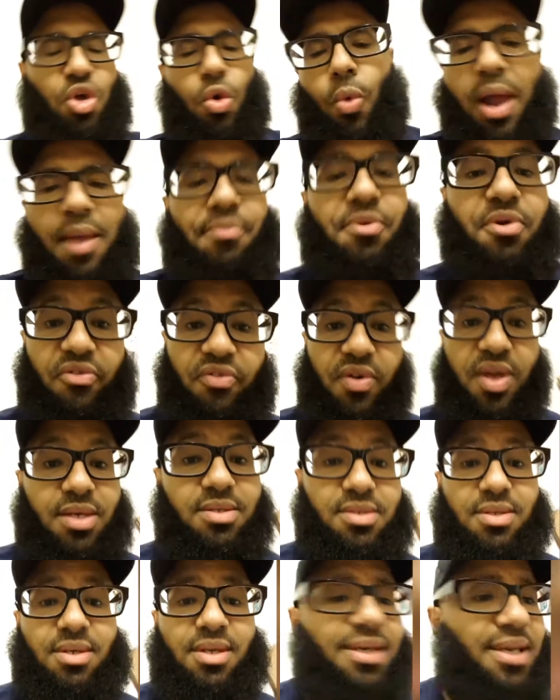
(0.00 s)
to wipe your
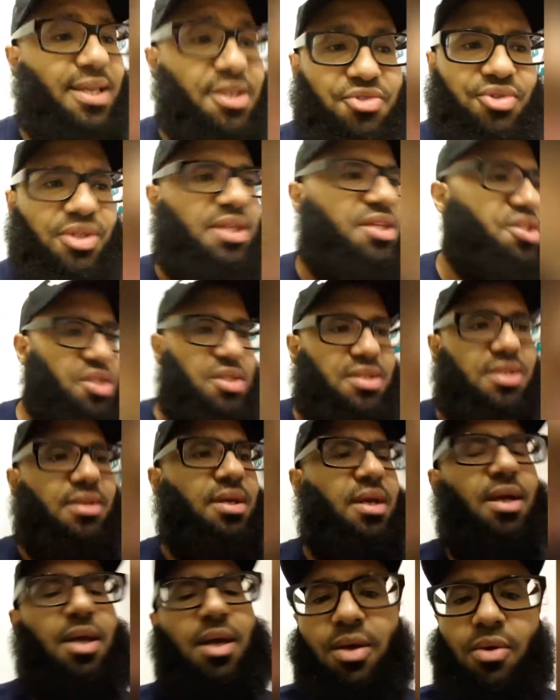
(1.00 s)
face. Literally,
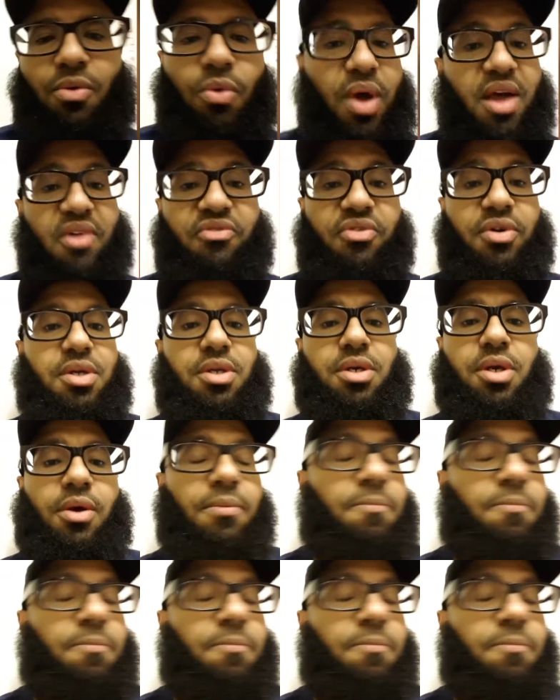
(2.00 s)
just whatever, you